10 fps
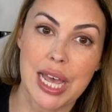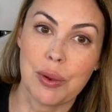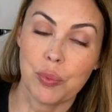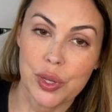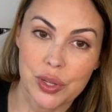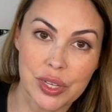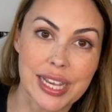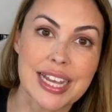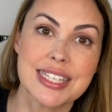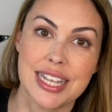I will,
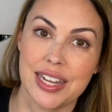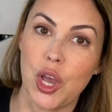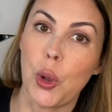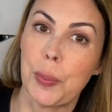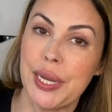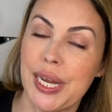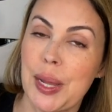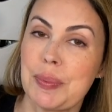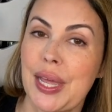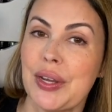like I said, open it
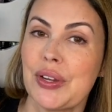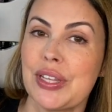up later